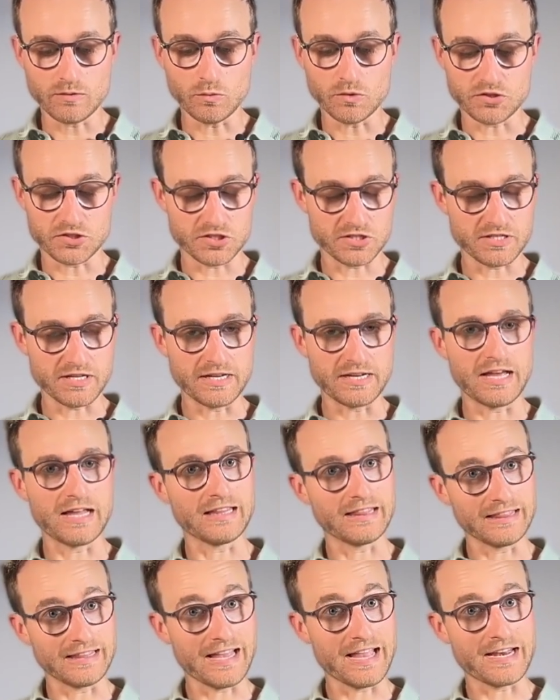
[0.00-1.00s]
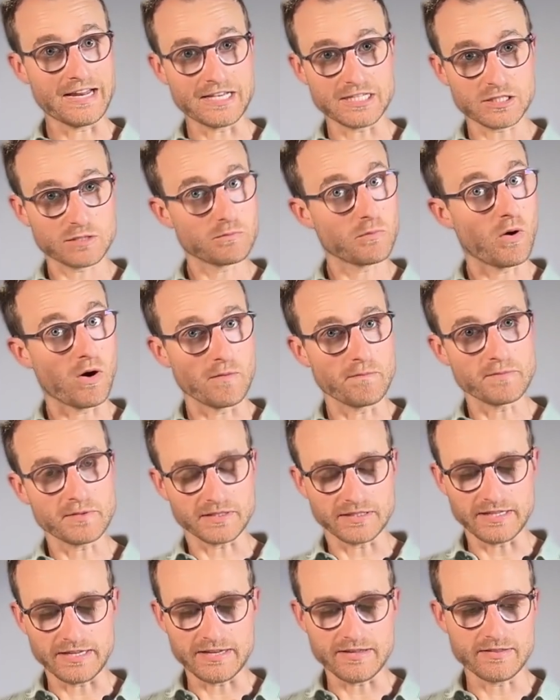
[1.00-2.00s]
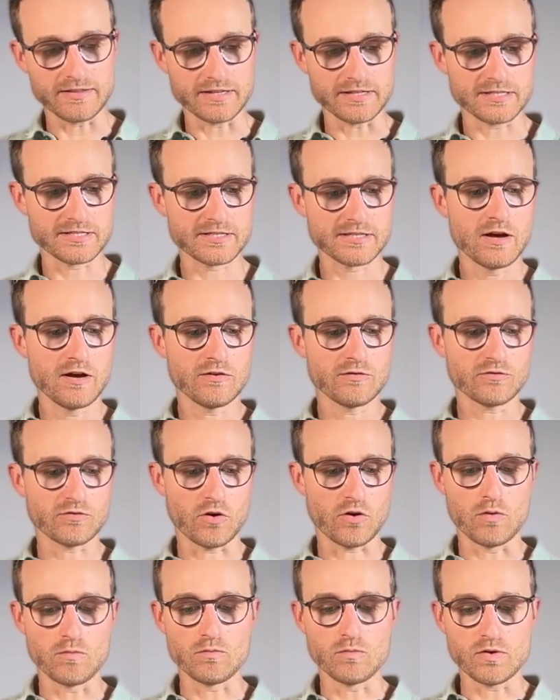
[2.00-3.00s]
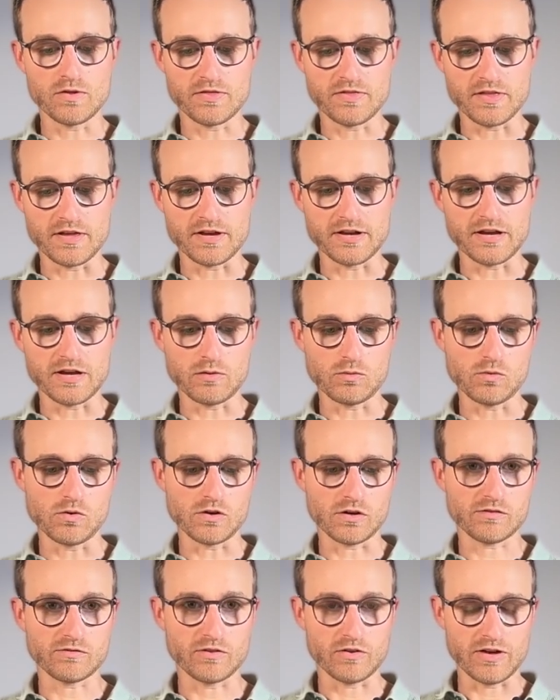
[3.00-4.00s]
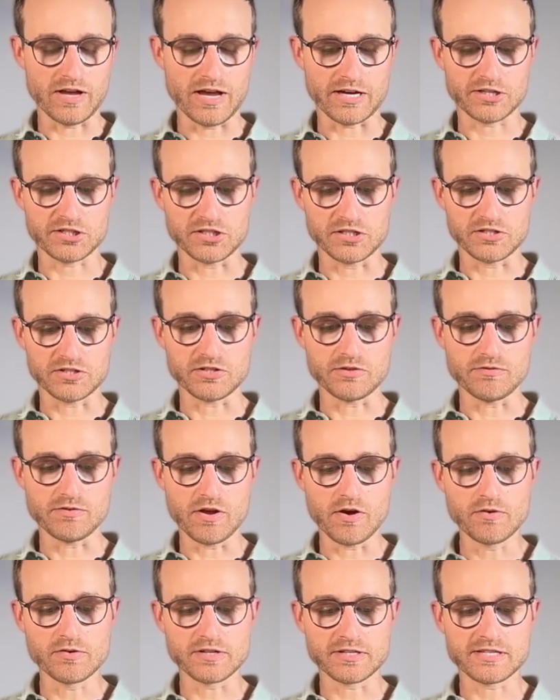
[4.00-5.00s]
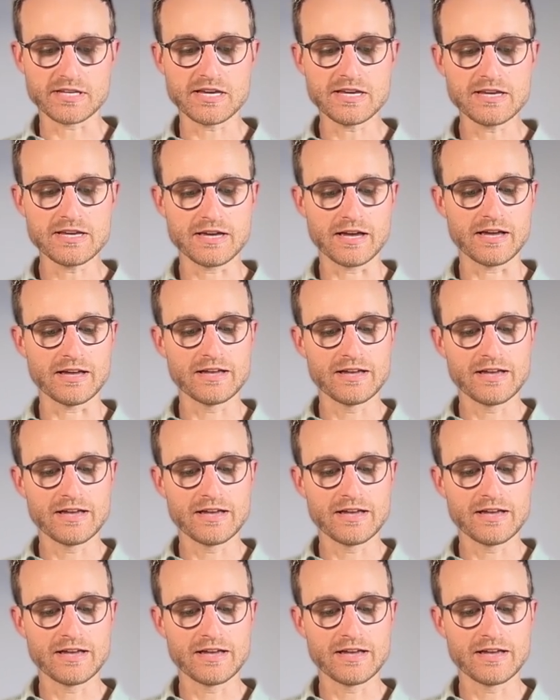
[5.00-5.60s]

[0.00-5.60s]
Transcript: which is going to let us populate this from within a workflow action. So notice here